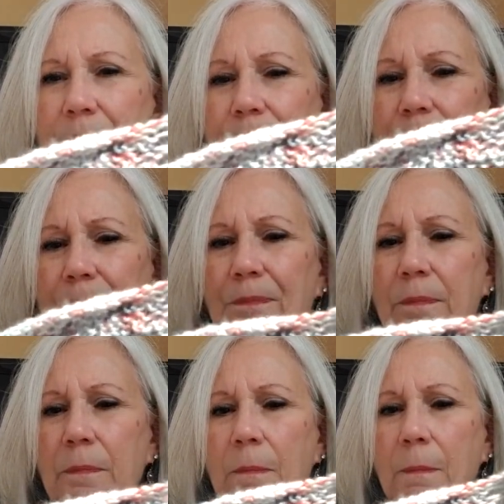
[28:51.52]

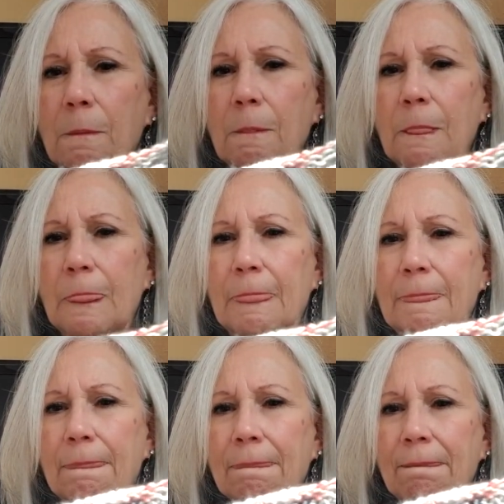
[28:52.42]

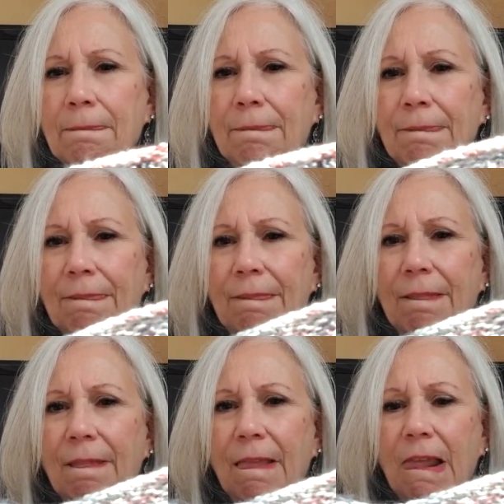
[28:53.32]

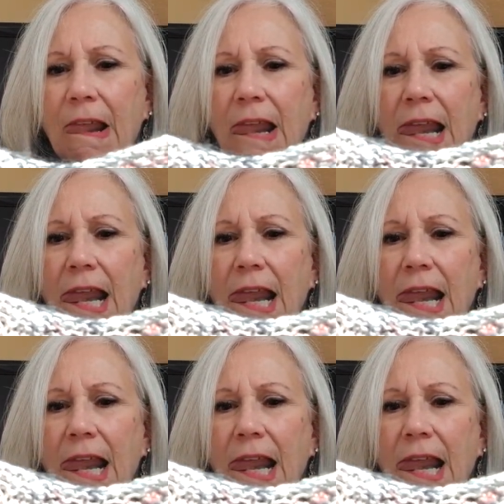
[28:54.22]
(no one is talking)